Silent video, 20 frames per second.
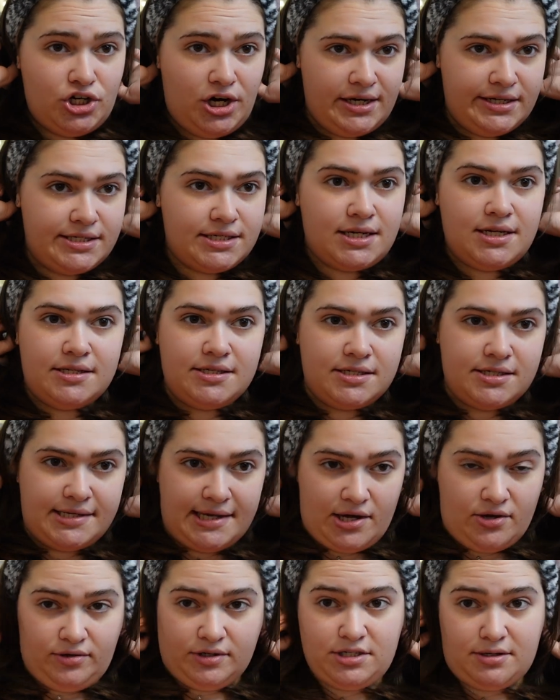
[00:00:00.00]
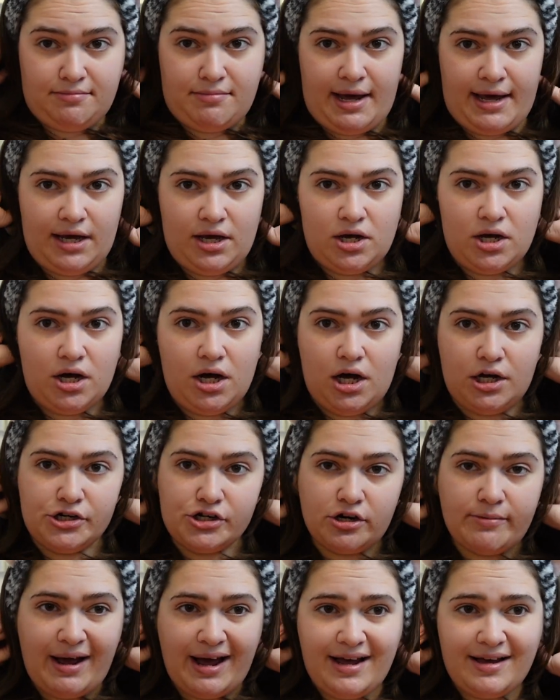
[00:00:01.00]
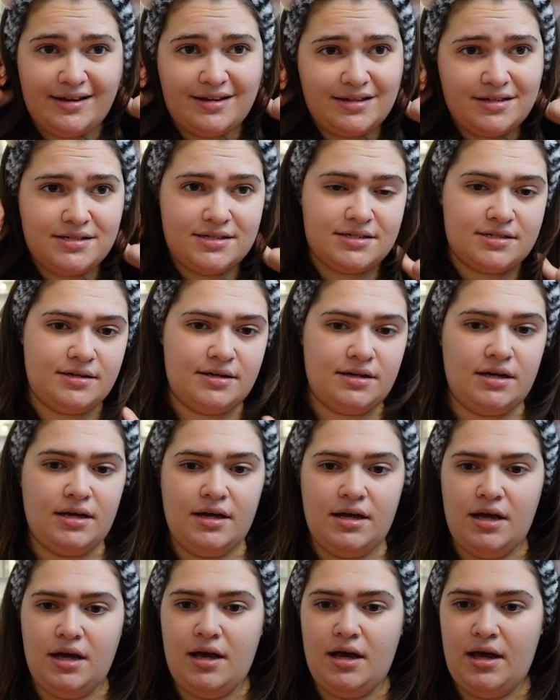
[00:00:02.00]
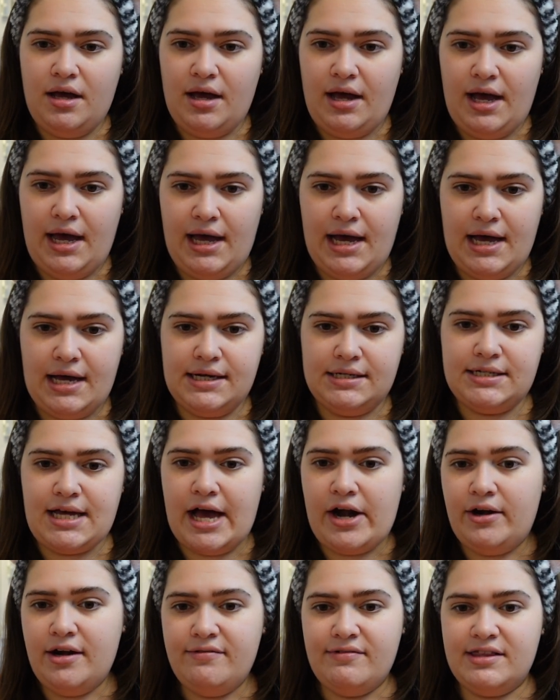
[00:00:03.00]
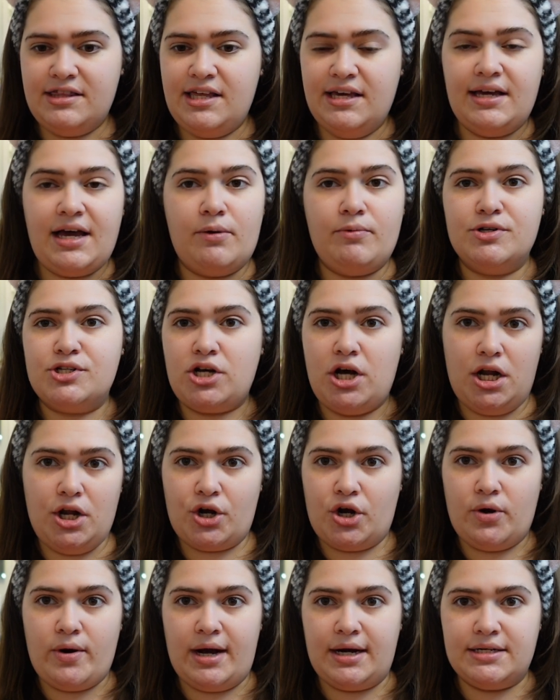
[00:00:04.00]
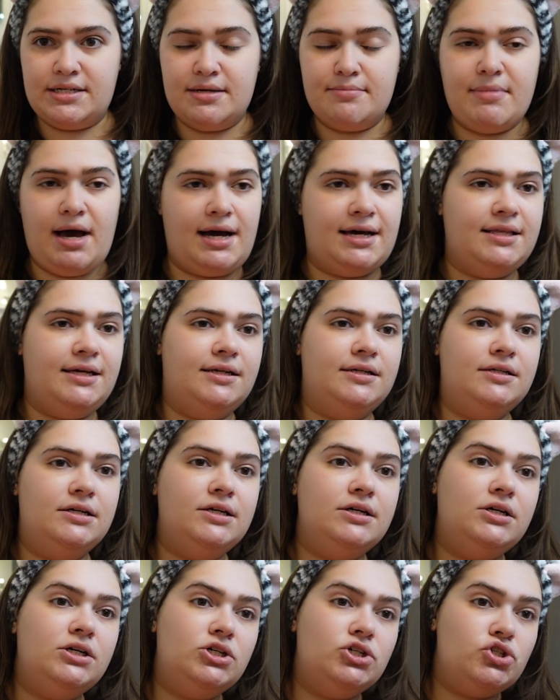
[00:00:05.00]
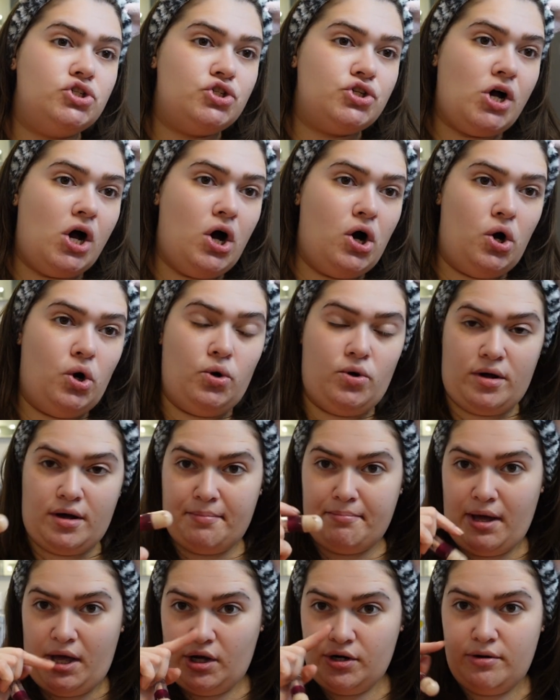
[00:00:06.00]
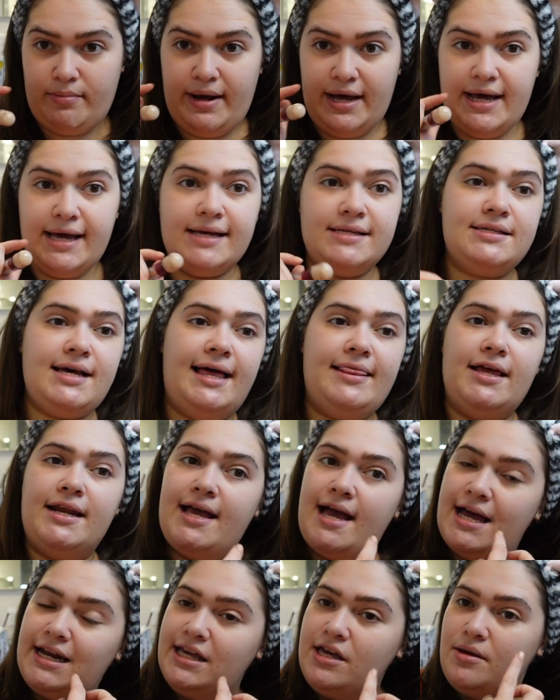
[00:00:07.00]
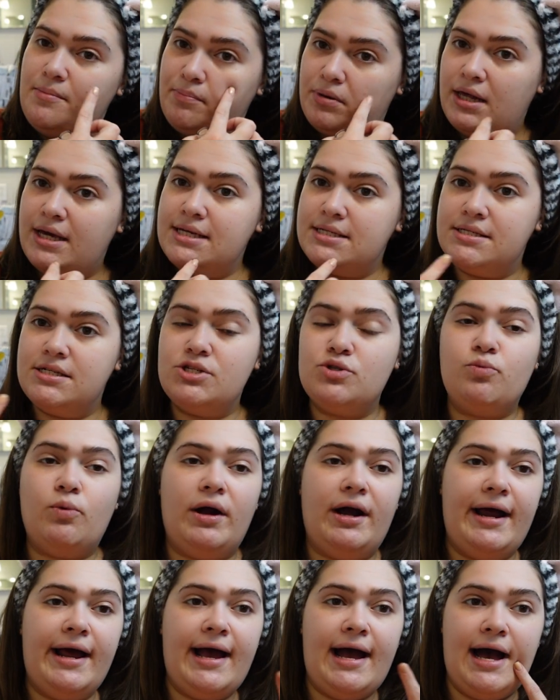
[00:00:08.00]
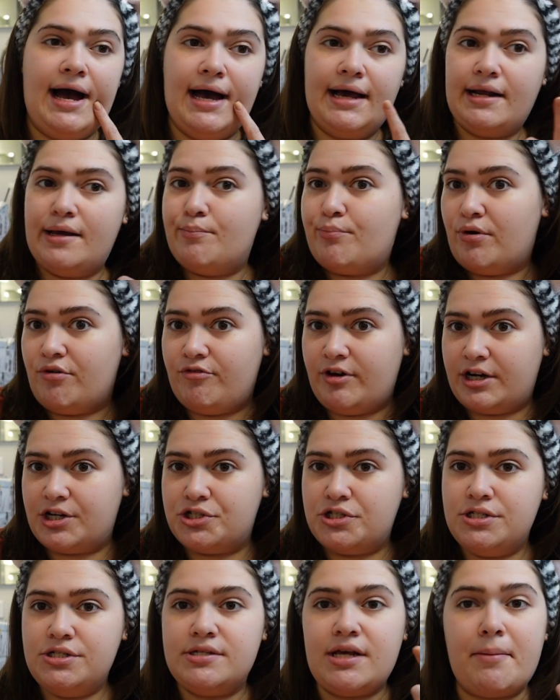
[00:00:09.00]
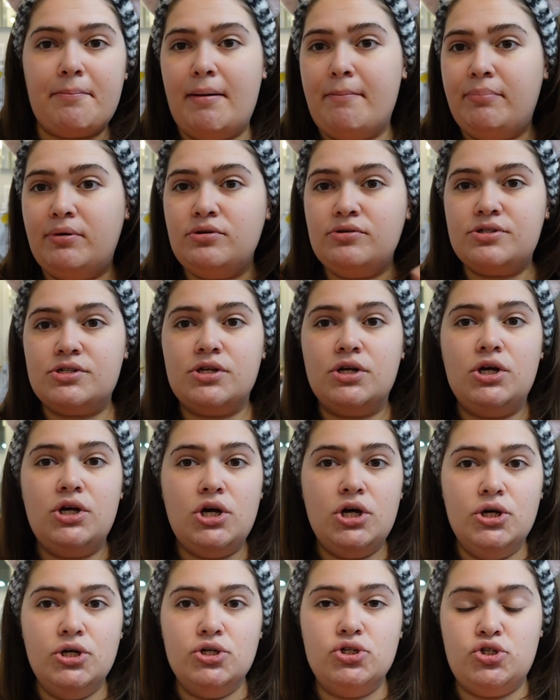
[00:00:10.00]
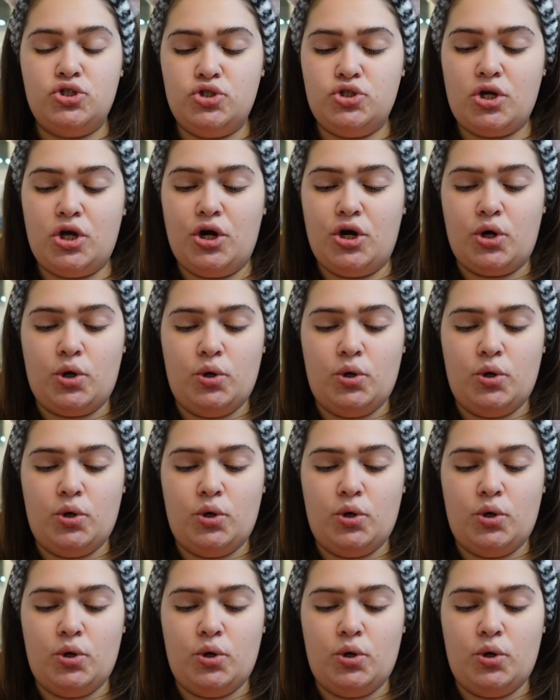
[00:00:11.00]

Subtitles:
just concealed my underbangs, and I don't even think I was color correcting back then. So my underbangs, and then any places where I had imperfections, like pimples. So